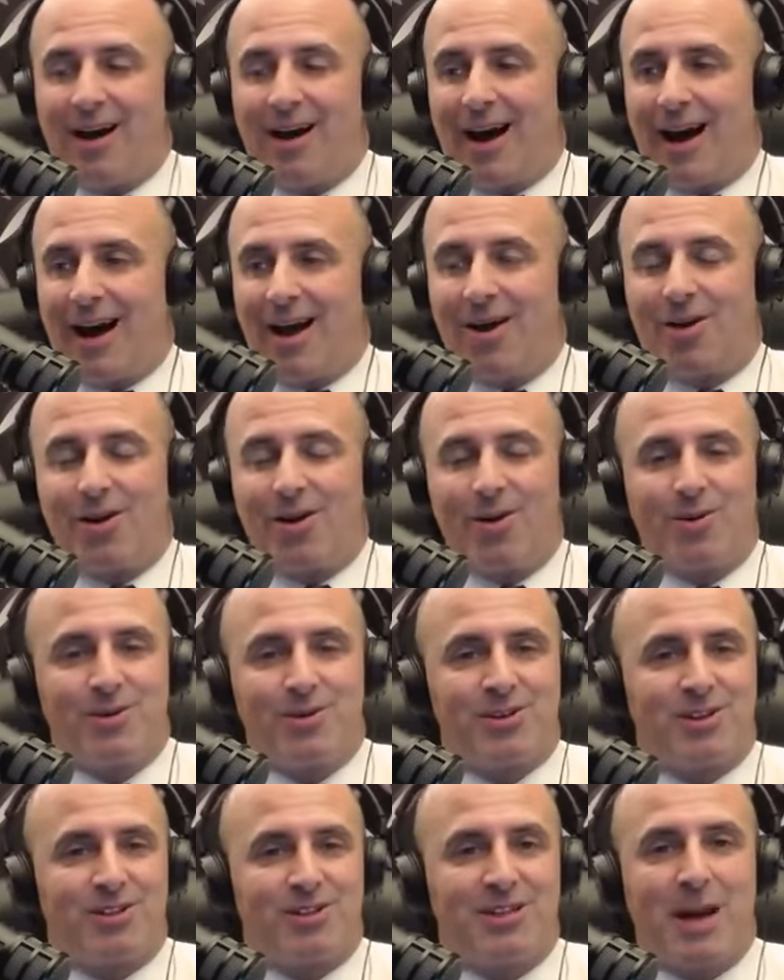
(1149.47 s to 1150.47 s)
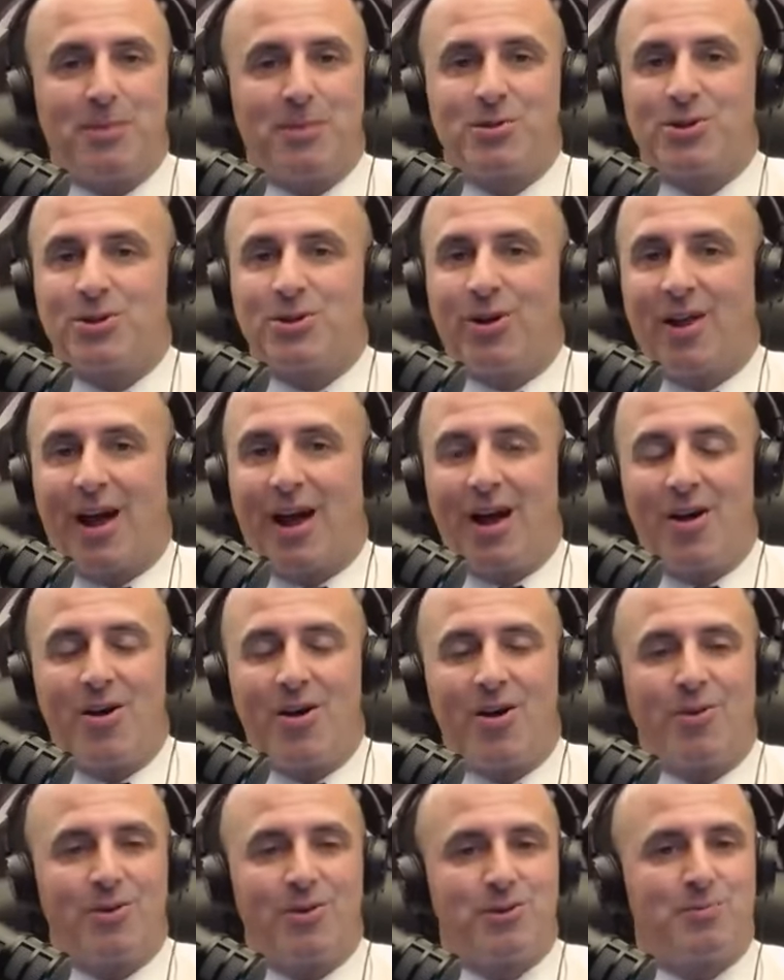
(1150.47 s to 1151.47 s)
I heard it was exceptional. I
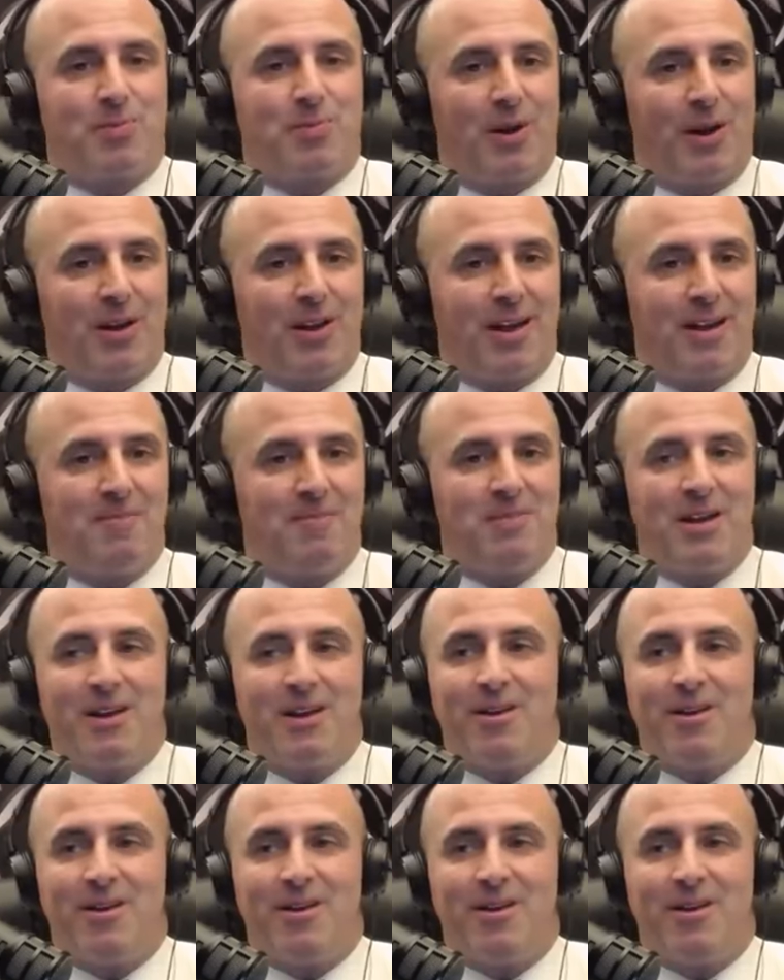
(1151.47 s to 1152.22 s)
heard it was brilliant.